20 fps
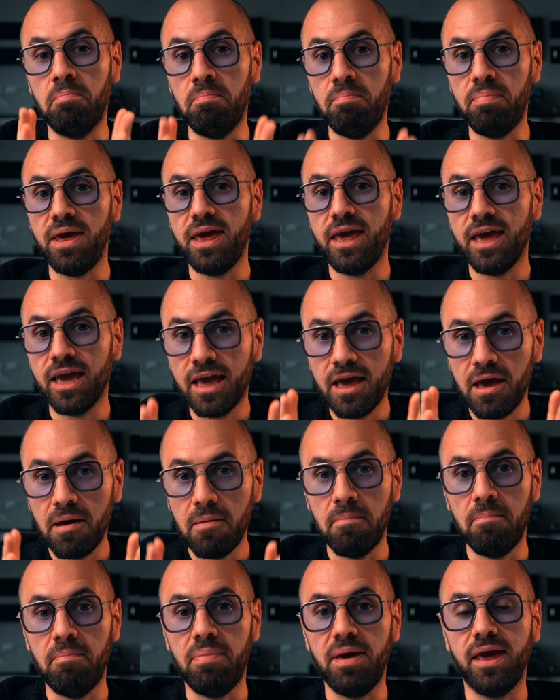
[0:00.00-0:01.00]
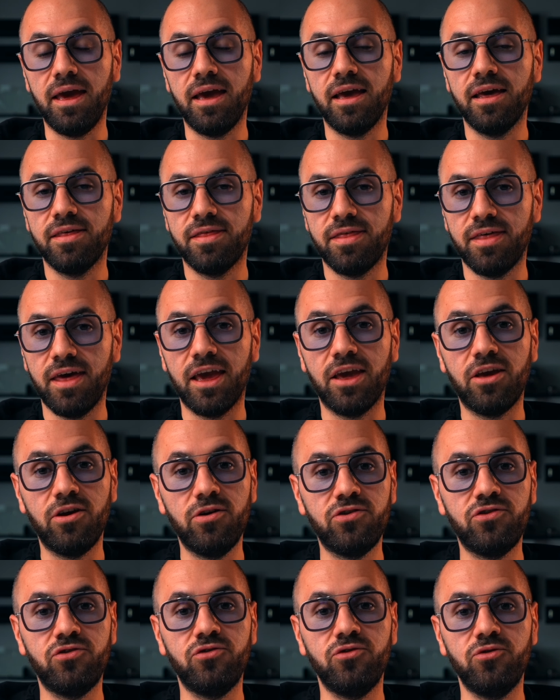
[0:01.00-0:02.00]
Big, big thank you
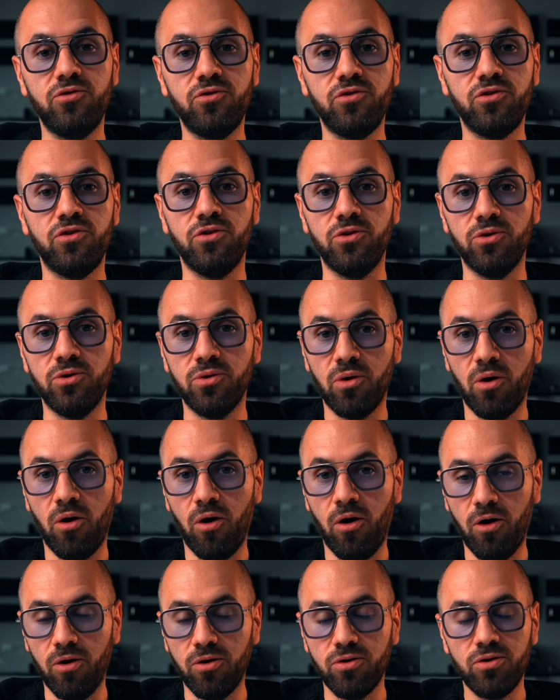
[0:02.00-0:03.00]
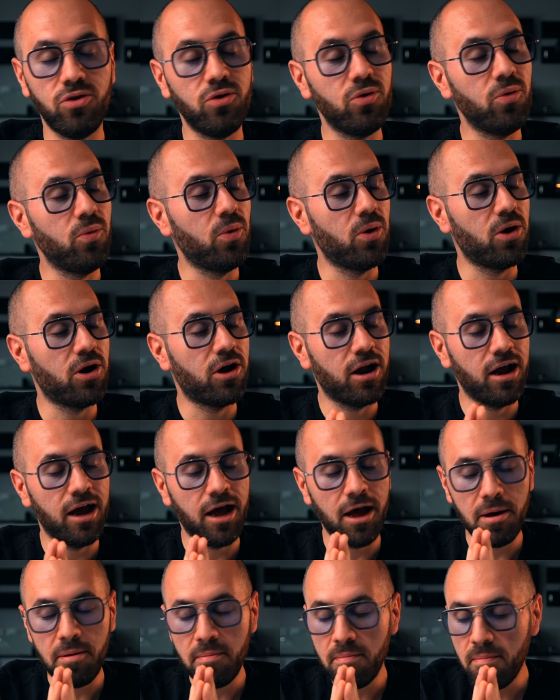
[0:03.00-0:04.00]
to you all. You were
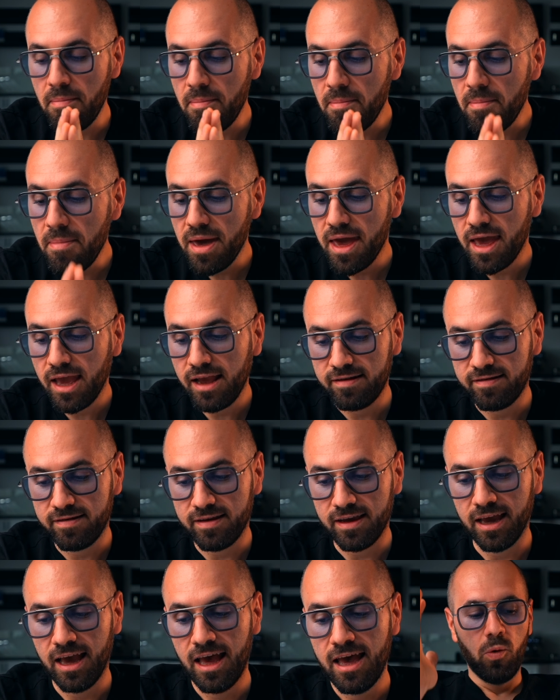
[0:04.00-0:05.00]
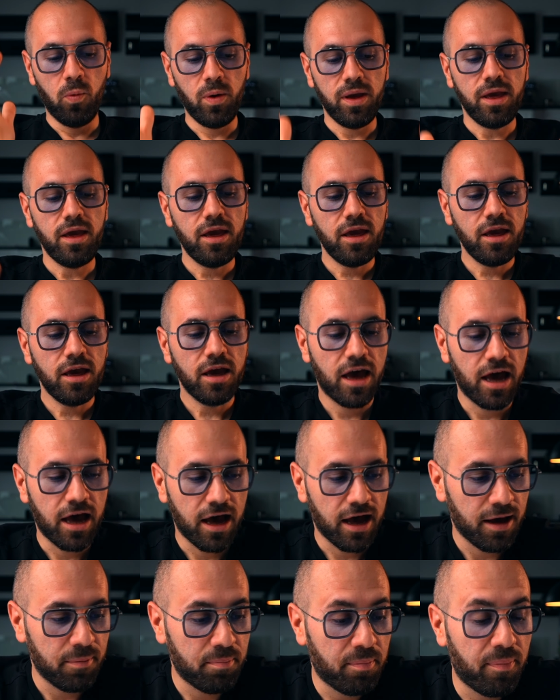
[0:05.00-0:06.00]
amazing. We
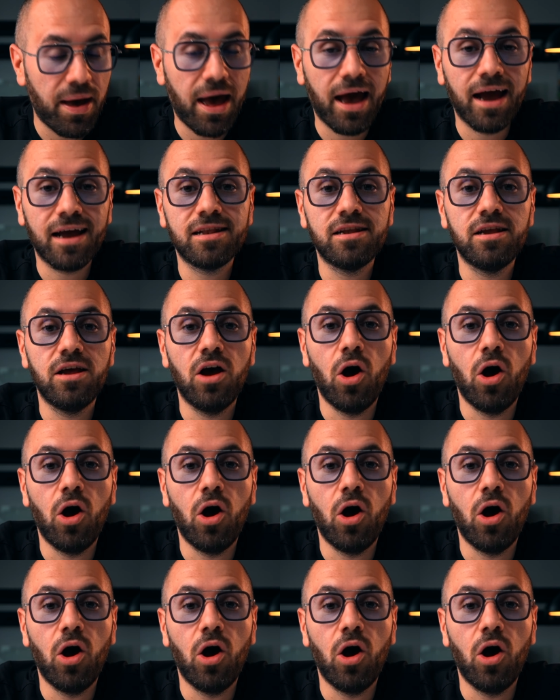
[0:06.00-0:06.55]
uh, packed